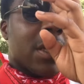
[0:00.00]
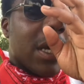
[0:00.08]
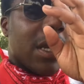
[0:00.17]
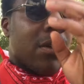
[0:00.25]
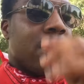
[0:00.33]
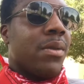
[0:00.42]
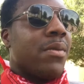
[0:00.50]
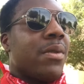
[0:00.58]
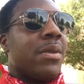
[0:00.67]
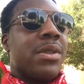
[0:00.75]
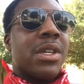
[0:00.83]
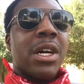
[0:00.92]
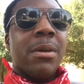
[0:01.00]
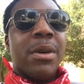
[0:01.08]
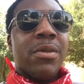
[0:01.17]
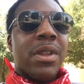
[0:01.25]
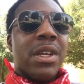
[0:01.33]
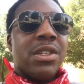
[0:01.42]
when we talk
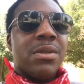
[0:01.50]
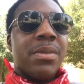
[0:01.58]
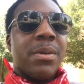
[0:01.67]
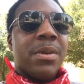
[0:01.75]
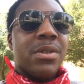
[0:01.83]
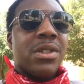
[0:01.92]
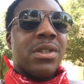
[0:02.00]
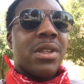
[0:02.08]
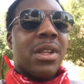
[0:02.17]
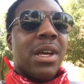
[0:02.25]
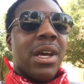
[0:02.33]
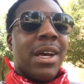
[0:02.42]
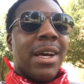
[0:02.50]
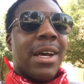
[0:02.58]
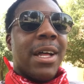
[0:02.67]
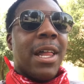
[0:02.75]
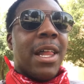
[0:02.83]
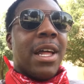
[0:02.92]
about religion, people just
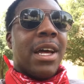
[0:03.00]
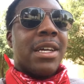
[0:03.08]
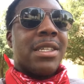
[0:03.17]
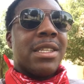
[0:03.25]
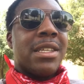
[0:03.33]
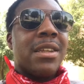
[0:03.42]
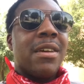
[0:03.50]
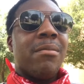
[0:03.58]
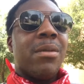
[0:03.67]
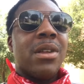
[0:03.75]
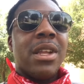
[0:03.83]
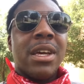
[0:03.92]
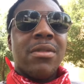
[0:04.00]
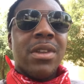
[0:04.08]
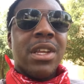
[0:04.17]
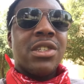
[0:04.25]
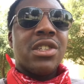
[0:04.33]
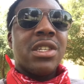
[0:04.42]
are sensitive about like
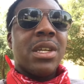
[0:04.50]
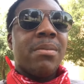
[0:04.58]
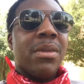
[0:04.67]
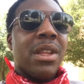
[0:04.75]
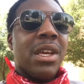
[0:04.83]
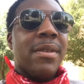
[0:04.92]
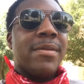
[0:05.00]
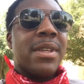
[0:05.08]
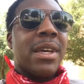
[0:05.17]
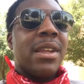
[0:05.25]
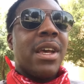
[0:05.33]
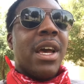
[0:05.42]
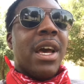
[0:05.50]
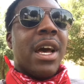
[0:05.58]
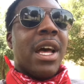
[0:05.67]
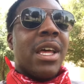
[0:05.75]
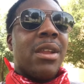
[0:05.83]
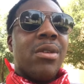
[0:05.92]
religion and beliefs, and
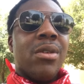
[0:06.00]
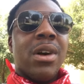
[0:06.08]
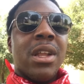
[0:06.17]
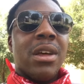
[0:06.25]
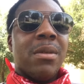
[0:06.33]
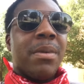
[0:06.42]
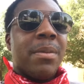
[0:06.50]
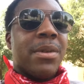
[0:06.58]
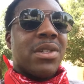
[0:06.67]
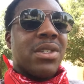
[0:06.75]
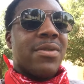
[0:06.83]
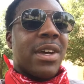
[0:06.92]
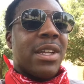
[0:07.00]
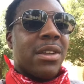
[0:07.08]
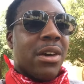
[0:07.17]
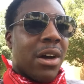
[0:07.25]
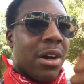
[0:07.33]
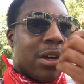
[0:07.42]
I know a lot of people just find
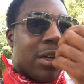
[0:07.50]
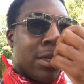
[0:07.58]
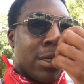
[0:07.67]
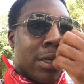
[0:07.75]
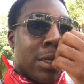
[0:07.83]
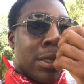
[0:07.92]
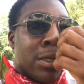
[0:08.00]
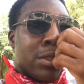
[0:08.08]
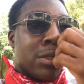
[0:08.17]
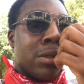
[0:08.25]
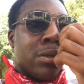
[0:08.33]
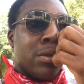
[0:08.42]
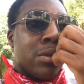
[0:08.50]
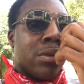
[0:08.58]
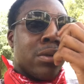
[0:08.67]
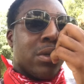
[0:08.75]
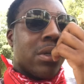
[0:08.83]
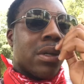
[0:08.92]
it hard
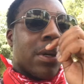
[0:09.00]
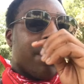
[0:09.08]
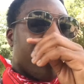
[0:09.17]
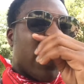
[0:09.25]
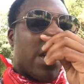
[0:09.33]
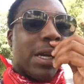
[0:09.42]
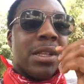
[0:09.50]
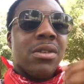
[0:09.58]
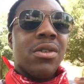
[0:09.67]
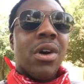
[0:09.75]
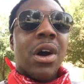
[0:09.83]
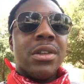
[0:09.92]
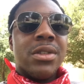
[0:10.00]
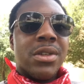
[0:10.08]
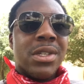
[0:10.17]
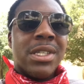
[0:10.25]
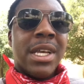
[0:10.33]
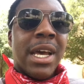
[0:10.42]
to comprehend or
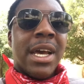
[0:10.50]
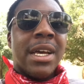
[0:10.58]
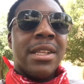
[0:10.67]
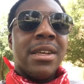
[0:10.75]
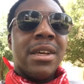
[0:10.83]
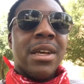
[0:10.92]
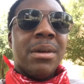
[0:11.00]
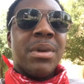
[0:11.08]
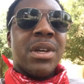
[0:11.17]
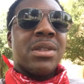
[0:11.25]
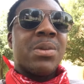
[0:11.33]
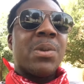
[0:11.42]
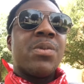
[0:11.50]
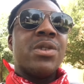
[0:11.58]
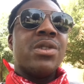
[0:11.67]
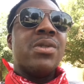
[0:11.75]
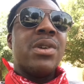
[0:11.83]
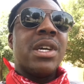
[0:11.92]
understand because what we're
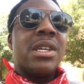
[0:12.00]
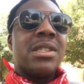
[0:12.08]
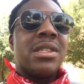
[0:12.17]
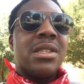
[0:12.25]
doing,